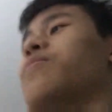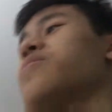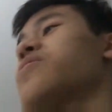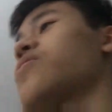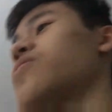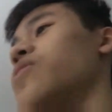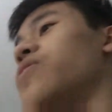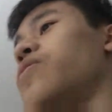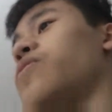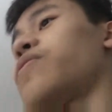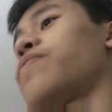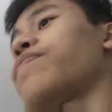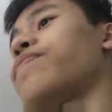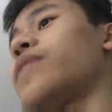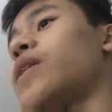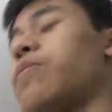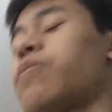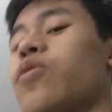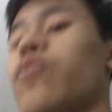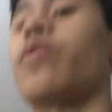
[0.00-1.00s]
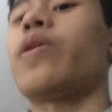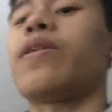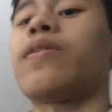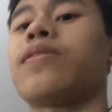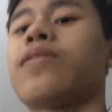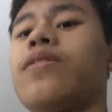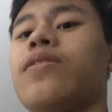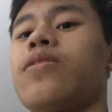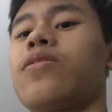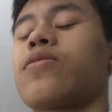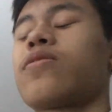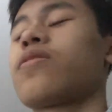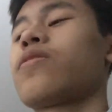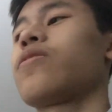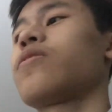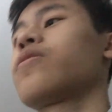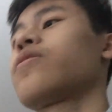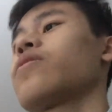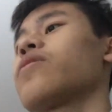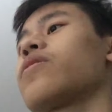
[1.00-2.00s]
So number one is
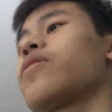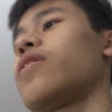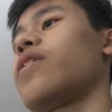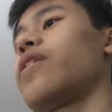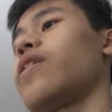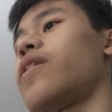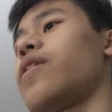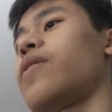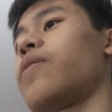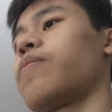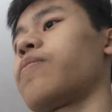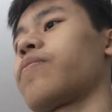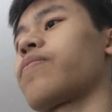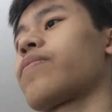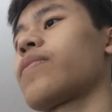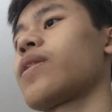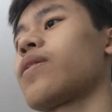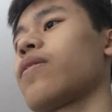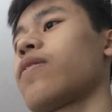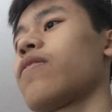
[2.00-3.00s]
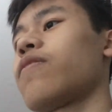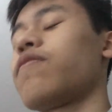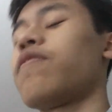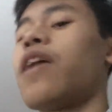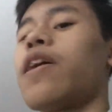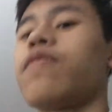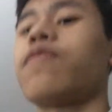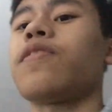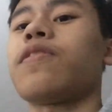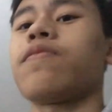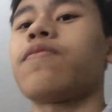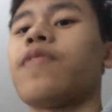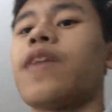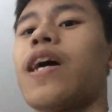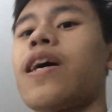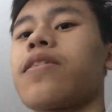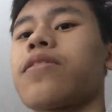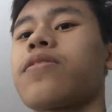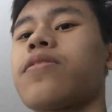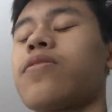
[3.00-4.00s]
find fun
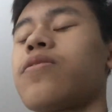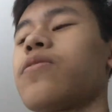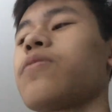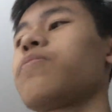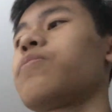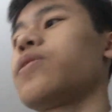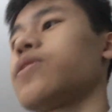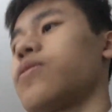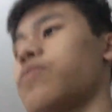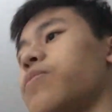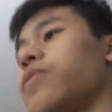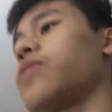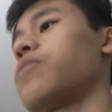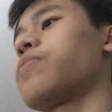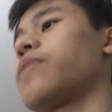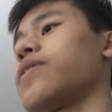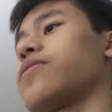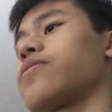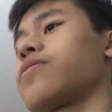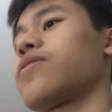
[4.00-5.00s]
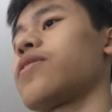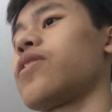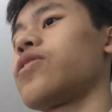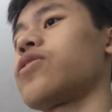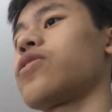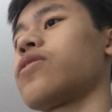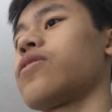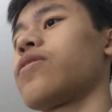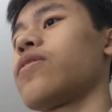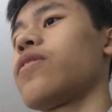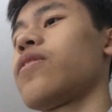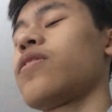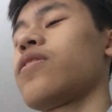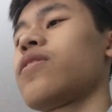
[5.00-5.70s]
facts, put them in the presentation,